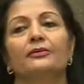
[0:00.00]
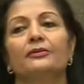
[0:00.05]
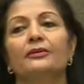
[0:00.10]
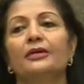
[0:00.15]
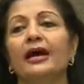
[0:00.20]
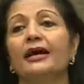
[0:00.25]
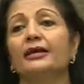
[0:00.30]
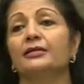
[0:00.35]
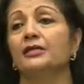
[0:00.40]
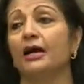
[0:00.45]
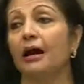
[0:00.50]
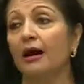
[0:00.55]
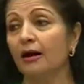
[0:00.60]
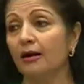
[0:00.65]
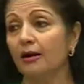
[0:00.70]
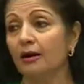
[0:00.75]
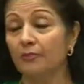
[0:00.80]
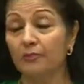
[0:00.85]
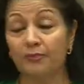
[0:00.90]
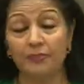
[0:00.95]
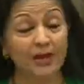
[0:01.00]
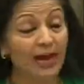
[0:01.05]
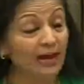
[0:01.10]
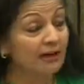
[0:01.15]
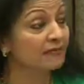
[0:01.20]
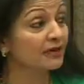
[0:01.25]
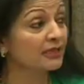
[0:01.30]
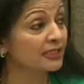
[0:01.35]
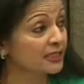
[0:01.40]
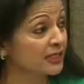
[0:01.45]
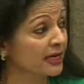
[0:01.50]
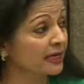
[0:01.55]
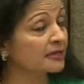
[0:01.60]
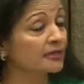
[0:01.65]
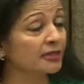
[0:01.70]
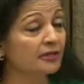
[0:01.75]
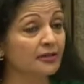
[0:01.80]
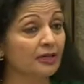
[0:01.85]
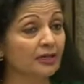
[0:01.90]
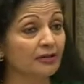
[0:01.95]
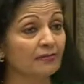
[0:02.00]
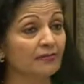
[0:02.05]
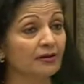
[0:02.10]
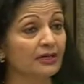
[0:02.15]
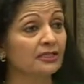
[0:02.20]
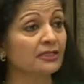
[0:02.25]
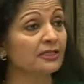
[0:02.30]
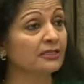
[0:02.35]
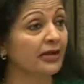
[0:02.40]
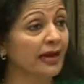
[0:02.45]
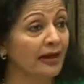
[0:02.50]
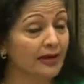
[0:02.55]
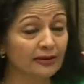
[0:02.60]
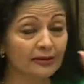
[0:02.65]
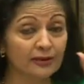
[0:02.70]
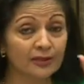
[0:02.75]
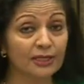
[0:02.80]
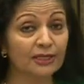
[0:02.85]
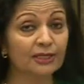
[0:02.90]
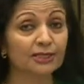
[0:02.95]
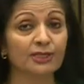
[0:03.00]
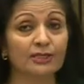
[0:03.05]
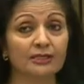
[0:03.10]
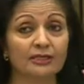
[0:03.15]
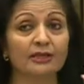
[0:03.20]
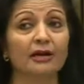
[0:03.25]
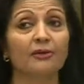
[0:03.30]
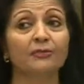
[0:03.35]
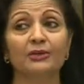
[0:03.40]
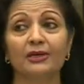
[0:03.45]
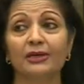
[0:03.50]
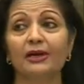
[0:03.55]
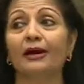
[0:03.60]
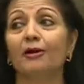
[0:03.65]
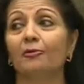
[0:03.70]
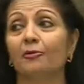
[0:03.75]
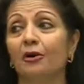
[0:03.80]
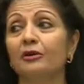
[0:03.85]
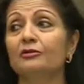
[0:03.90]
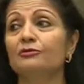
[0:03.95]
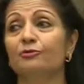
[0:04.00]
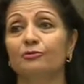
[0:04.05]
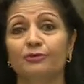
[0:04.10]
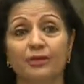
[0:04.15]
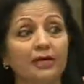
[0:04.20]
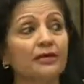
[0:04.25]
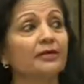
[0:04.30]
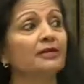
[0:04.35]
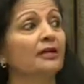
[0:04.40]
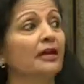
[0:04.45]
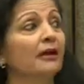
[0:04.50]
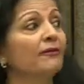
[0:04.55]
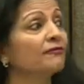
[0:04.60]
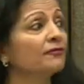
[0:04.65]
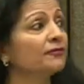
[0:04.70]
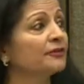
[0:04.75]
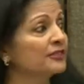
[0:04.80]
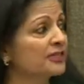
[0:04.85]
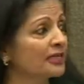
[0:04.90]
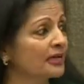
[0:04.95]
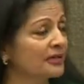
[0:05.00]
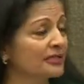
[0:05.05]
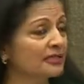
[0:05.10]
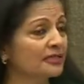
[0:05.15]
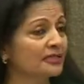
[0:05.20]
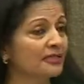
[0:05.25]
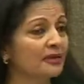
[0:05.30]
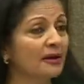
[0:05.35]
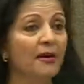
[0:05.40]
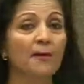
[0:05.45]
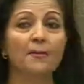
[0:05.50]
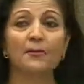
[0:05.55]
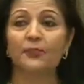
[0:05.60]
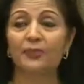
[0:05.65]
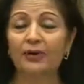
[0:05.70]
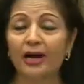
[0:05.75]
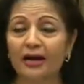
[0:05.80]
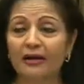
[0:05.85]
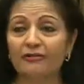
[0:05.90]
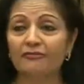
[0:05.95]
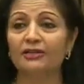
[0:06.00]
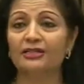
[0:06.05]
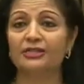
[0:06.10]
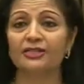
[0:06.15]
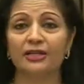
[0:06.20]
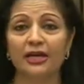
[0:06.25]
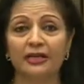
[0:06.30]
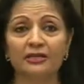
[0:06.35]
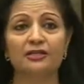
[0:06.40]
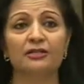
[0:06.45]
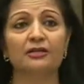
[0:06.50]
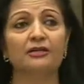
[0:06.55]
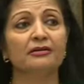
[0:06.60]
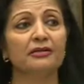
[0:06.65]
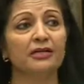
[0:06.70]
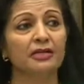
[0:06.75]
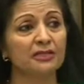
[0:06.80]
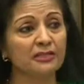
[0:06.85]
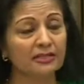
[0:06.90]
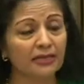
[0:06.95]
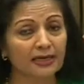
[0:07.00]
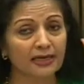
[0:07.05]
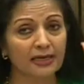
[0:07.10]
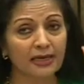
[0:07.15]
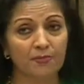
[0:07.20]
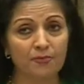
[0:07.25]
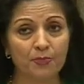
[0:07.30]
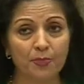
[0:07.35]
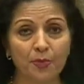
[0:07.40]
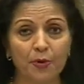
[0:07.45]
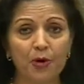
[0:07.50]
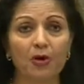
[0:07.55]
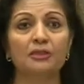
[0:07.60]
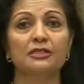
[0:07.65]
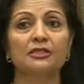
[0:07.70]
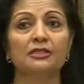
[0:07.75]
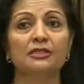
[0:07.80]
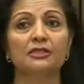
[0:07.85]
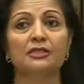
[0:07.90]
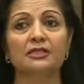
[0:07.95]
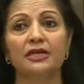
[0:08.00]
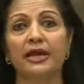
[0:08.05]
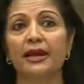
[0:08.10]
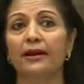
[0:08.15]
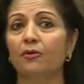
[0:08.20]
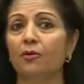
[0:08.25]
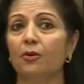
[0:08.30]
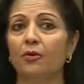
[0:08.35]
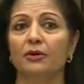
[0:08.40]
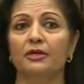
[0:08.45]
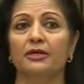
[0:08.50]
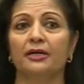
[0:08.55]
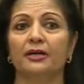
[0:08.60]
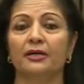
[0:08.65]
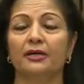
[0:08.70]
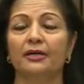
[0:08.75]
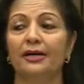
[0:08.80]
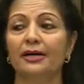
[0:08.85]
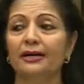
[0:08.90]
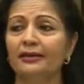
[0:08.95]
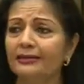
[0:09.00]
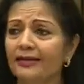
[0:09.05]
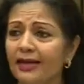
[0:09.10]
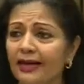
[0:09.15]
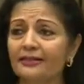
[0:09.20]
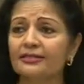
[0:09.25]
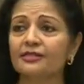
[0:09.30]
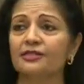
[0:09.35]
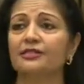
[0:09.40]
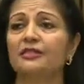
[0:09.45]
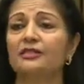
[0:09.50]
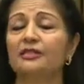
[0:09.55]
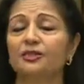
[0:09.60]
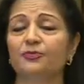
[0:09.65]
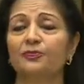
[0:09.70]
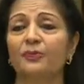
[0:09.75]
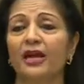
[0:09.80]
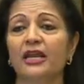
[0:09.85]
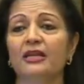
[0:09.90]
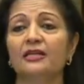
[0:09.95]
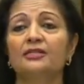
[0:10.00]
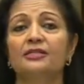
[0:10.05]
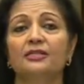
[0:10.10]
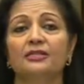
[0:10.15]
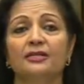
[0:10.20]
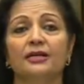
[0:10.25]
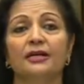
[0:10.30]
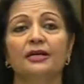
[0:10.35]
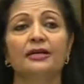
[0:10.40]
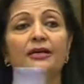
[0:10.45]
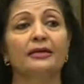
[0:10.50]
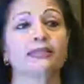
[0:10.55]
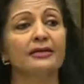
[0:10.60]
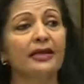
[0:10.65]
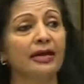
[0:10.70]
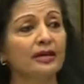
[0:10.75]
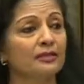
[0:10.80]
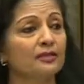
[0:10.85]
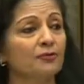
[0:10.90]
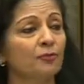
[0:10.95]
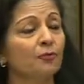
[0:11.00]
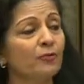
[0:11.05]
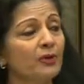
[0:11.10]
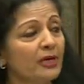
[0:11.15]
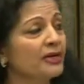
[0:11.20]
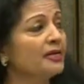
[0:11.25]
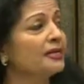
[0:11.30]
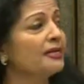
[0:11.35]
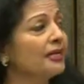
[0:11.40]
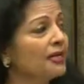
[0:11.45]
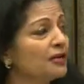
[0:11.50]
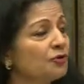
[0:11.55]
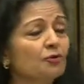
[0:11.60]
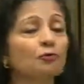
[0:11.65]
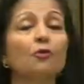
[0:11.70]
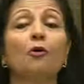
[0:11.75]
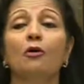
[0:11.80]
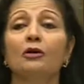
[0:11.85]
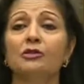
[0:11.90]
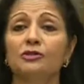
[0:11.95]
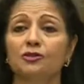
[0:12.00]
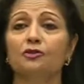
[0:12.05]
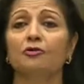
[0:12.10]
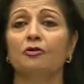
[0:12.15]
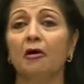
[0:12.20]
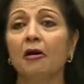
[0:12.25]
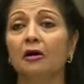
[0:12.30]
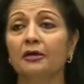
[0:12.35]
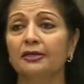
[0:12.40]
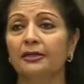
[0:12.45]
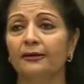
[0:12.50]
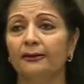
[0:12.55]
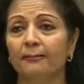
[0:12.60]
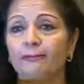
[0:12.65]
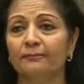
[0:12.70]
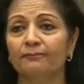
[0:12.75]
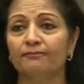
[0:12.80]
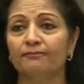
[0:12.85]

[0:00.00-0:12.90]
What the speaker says: that private sector delivers, and this is something I want to really emphasize. Private sector is an important stakeholder. That's the space that we need to also conquer.